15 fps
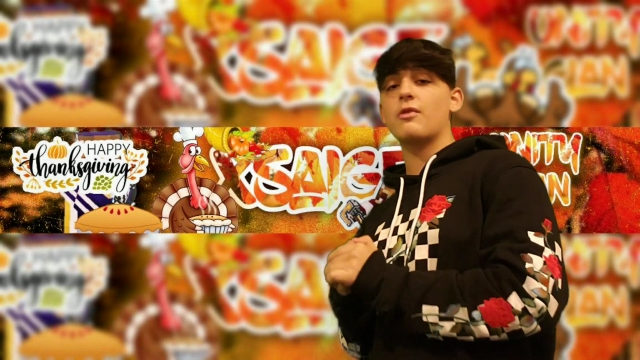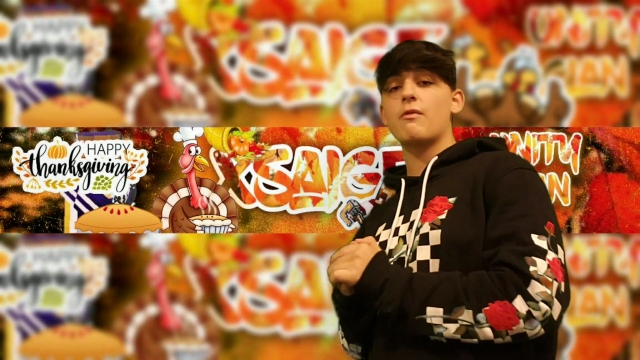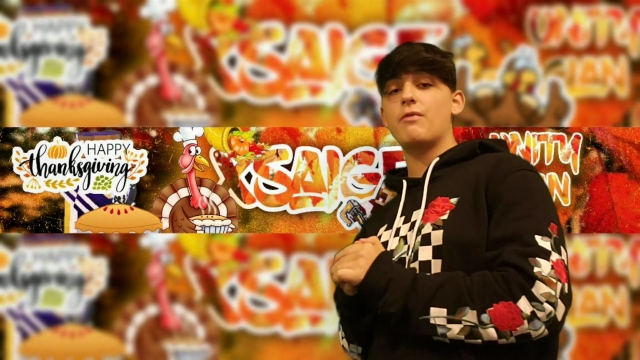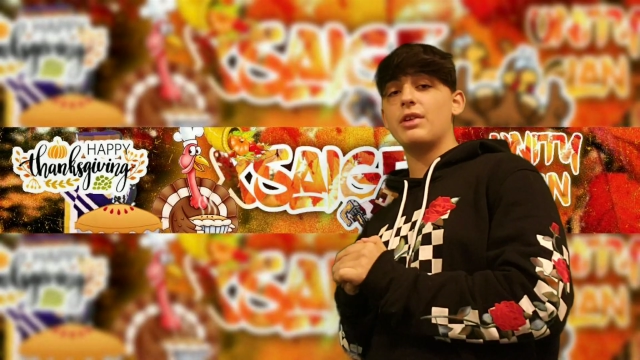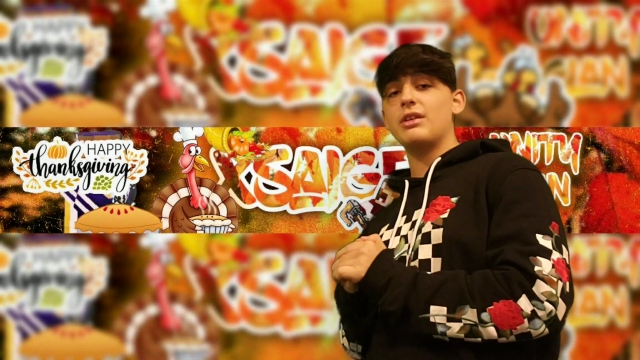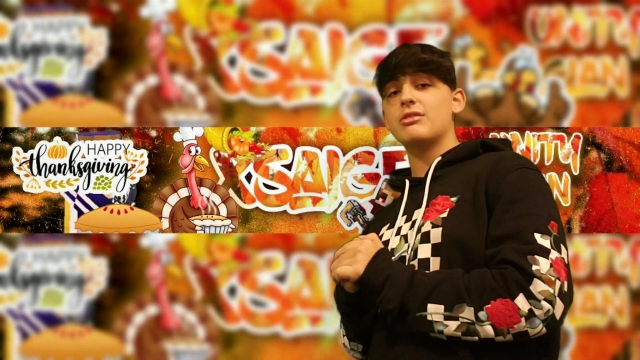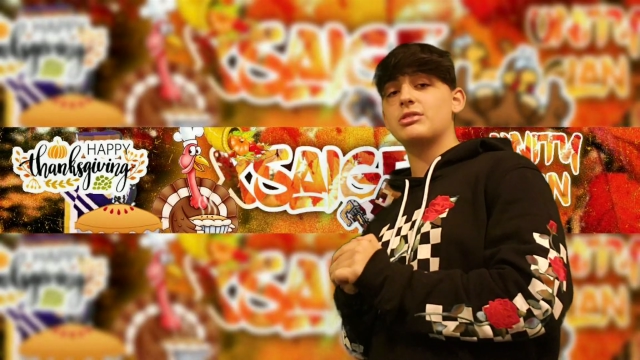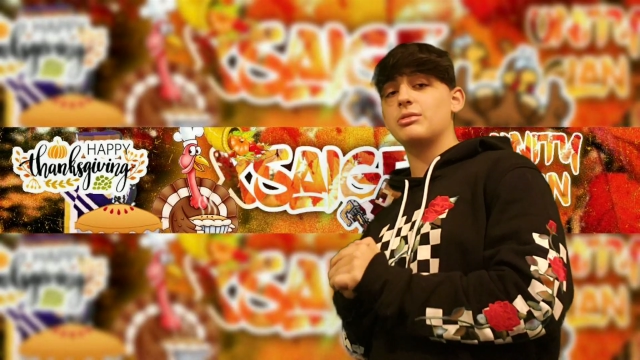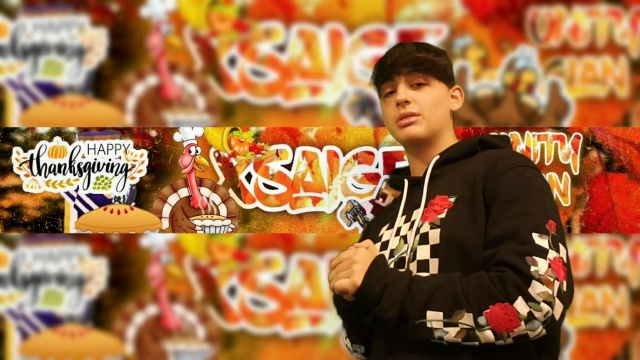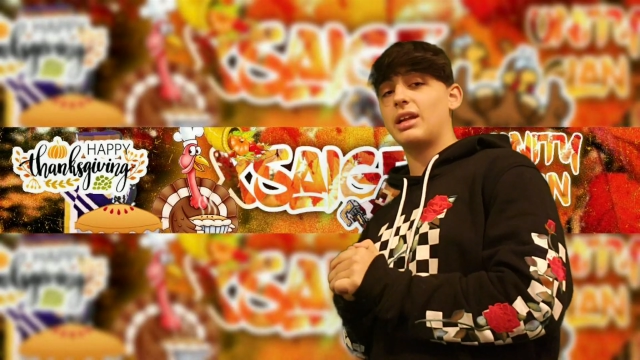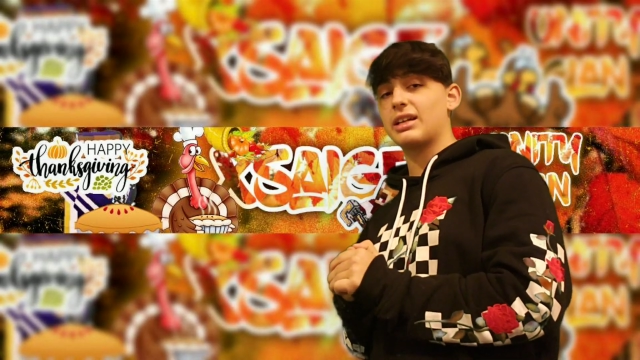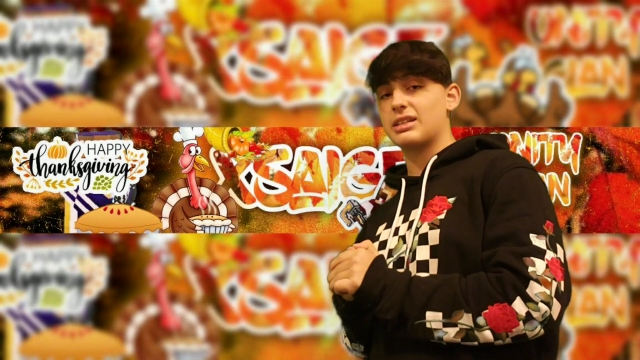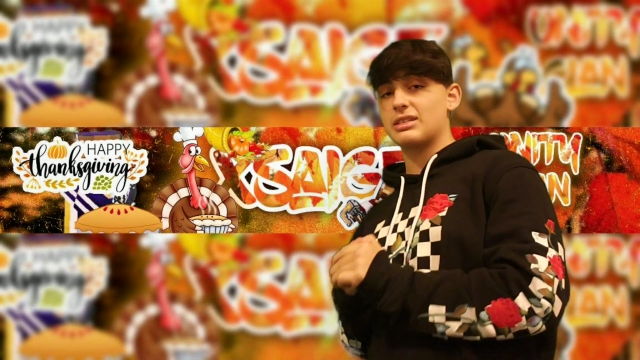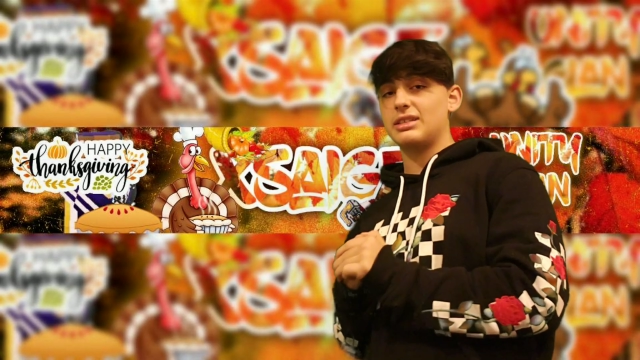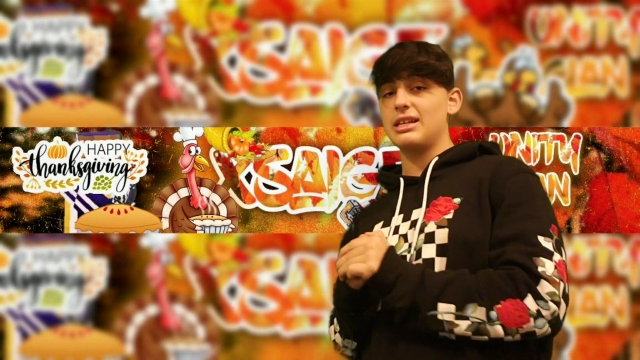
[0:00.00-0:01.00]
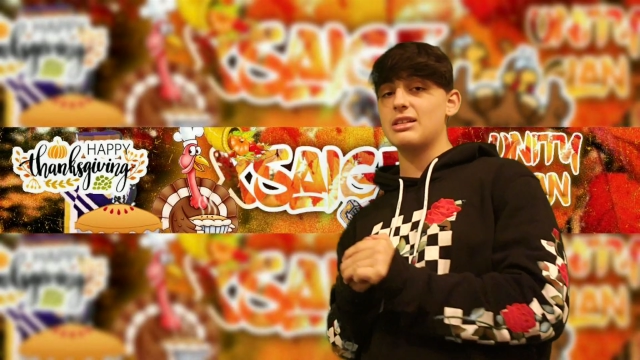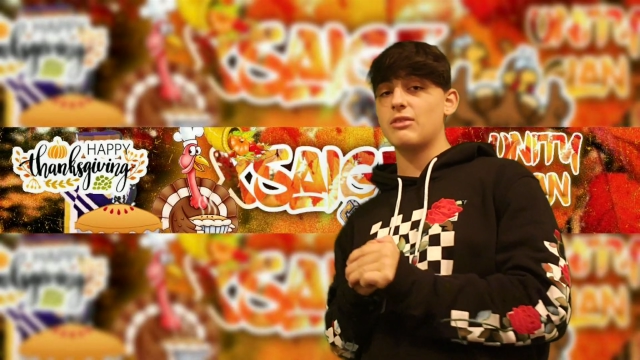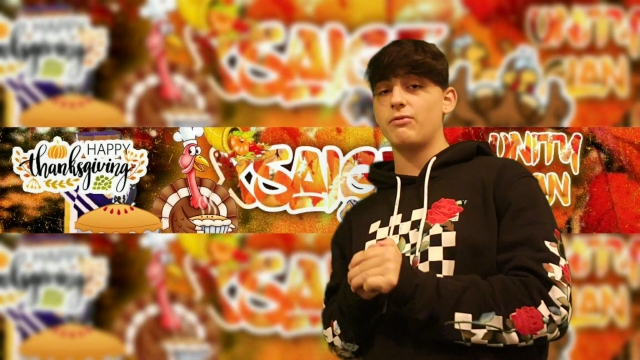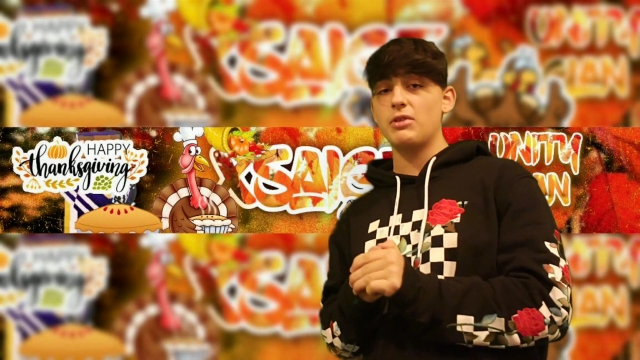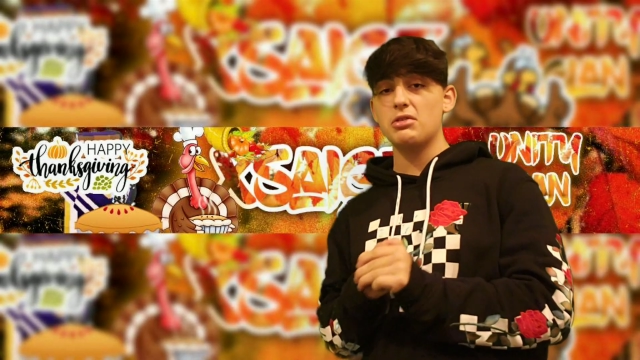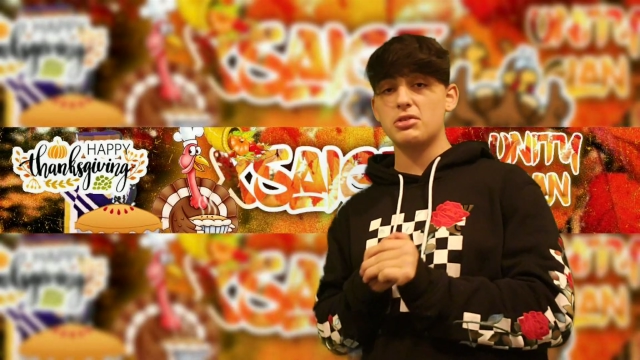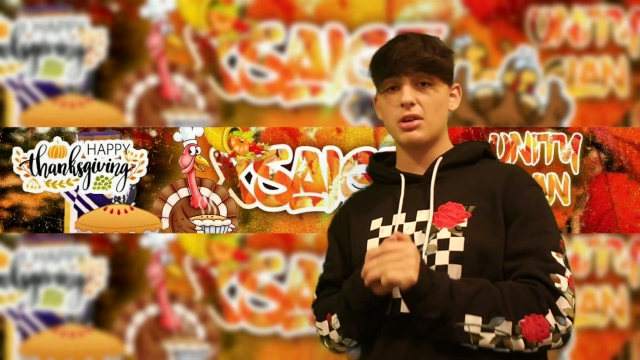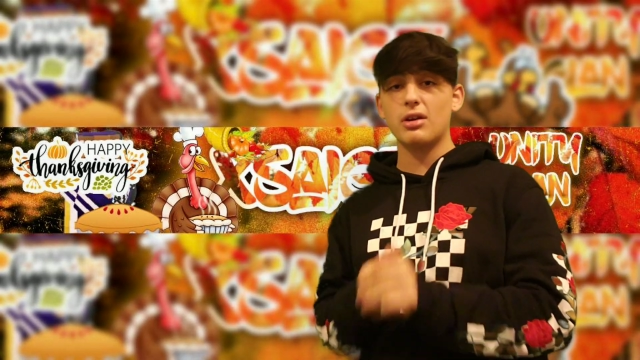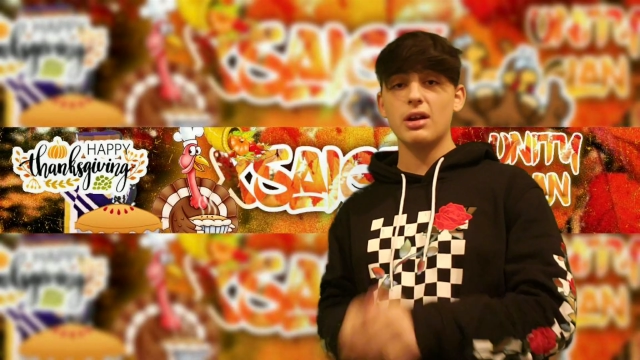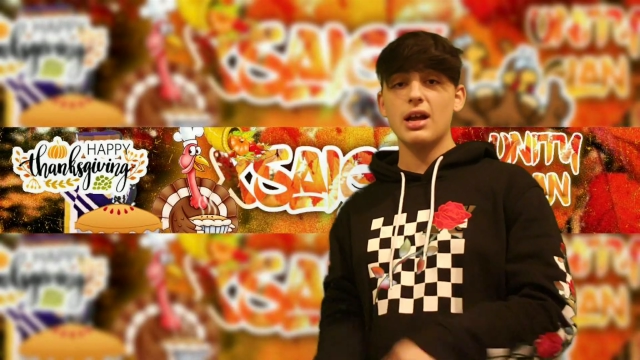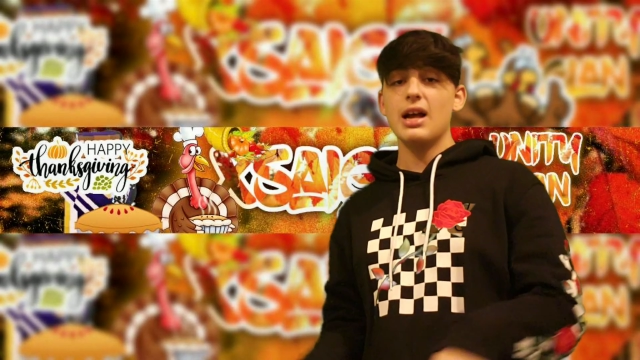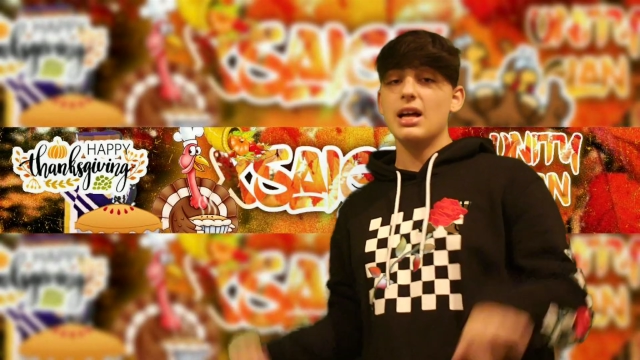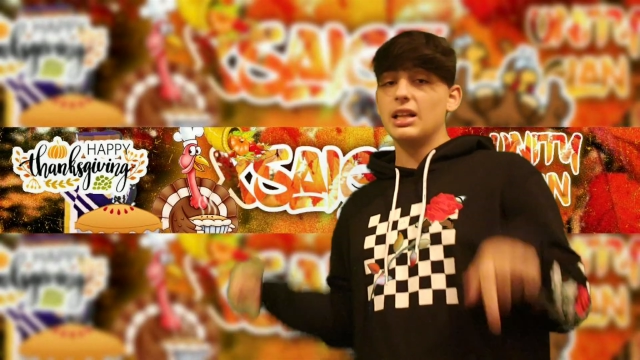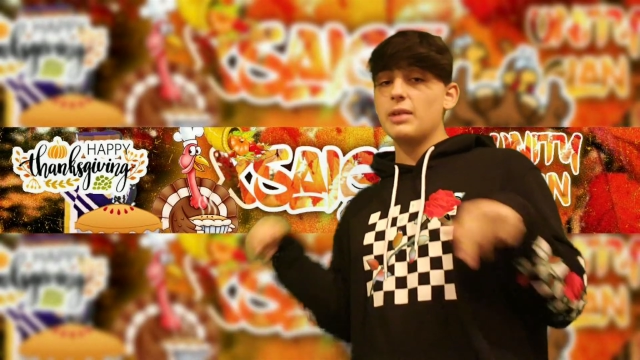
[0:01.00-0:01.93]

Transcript: for videos you would like to see in the future,